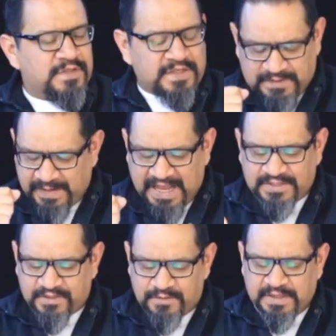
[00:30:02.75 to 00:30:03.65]
his
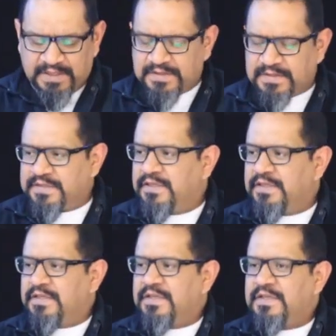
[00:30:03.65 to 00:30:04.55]
masterpiece,
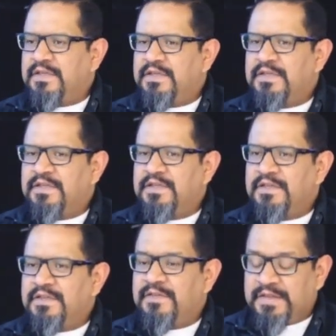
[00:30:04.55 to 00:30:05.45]

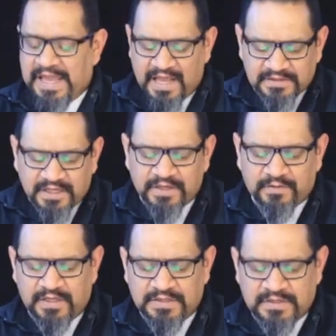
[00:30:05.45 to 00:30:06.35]
the
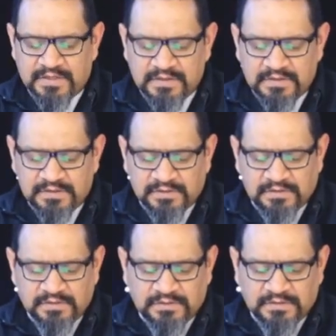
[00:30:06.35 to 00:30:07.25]
Antichrist,
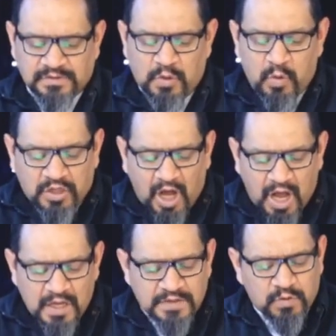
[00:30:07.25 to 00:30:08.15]
who will
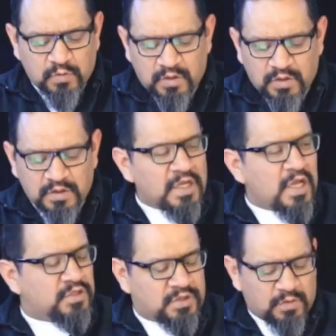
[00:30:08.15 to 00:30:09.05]
cause the world
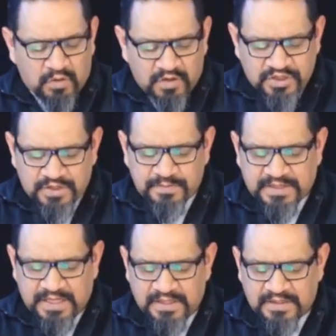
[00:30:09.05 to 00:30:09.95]
to worship
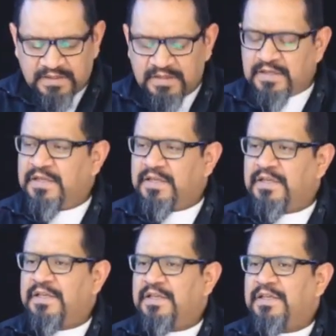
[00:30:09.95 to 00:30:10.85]
Satan
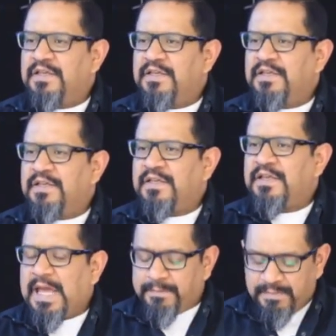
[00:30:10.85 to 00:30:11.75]

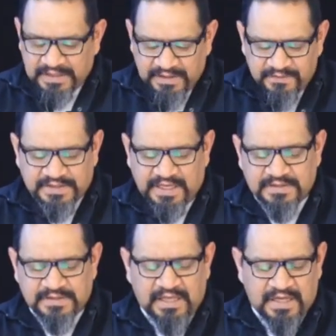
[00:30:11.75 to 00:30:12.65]
and believe
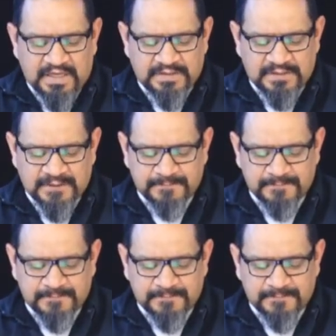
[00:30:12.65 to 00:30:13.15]
Satan's lies.